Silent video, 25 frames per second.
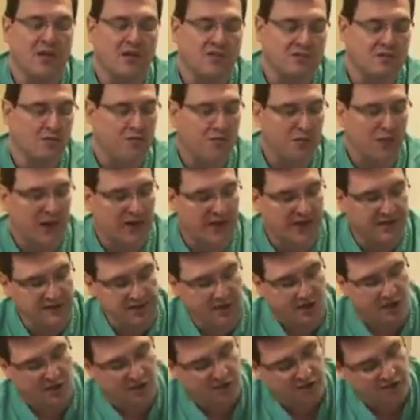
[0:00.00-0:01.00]
So
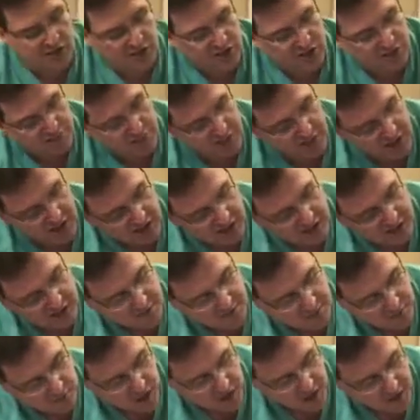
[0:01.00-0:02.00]
plantar just means
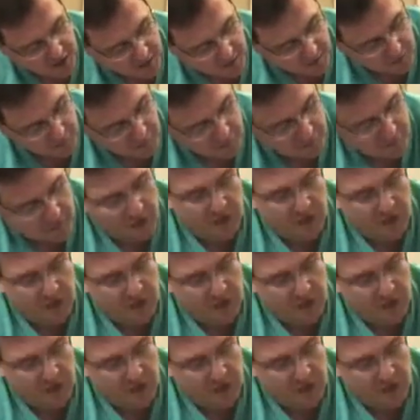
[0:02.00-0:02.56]
bottom